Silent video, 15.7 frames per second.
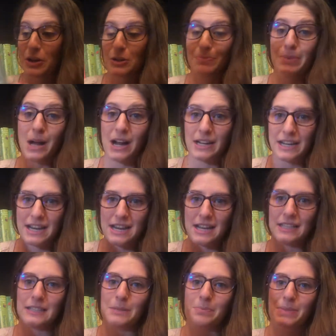your body
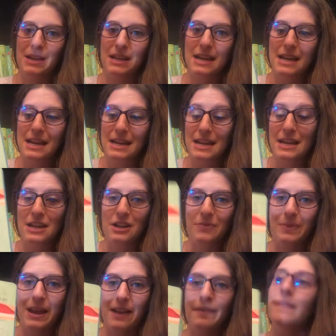is a big hit here. And
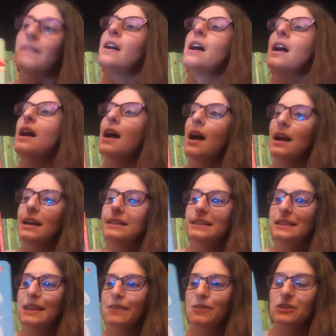we have
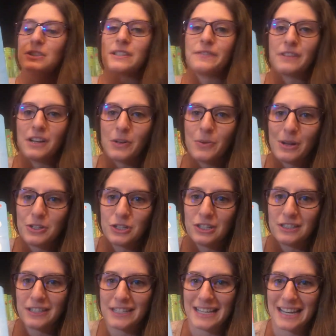several different
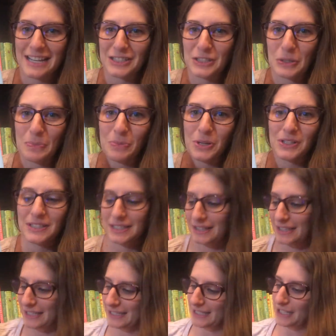questions and answer books in
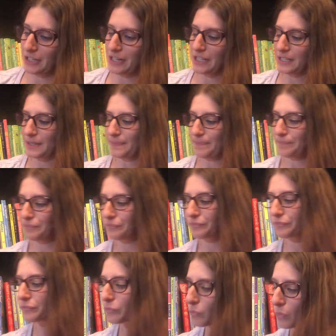this series.
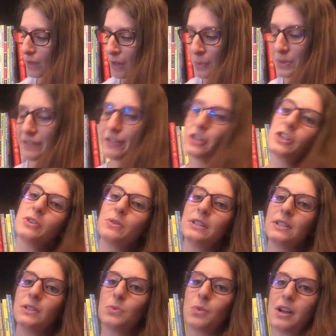One of our
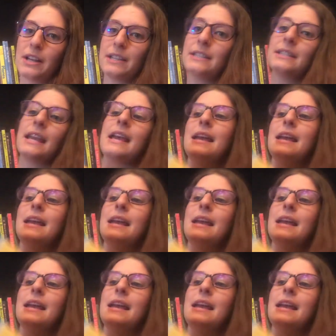newest ones,